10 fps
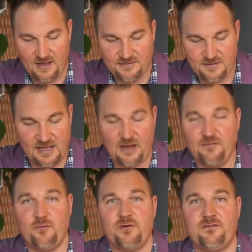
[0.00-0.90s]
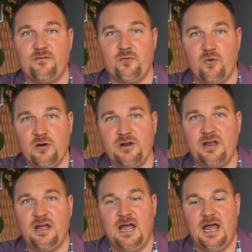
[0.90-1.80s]
to California for work,
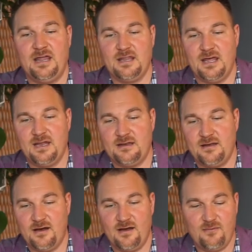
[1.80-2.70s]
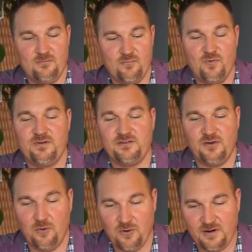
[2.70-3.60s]
and then moving to
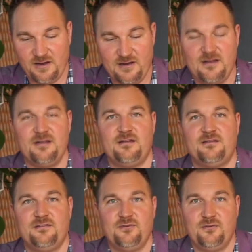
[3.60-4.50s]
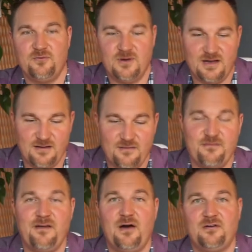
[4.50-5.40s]
Oregon to
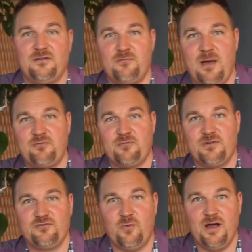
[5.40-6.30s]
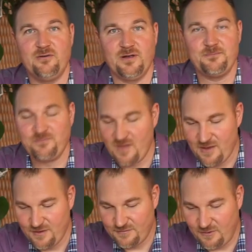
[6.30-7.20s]
found Raptor Ridge Winery.
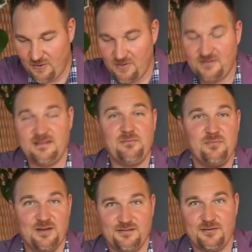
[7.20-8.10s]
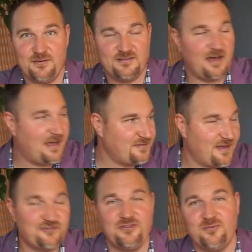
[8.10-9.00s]
So deep Minnesota ties
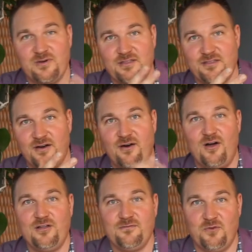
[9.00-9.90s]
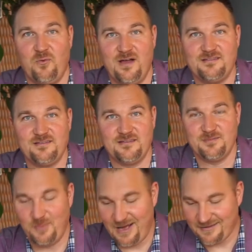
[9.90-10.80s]
actually with all of the wines in this
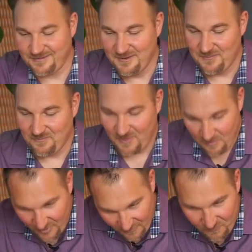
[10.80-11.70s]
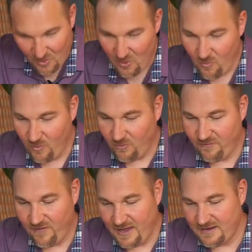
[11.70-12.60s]
box. But what we'll
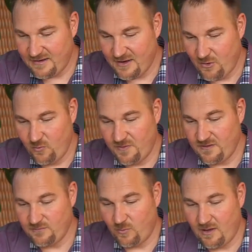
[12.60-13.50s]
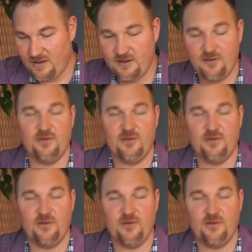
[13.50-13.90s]
find with this wine here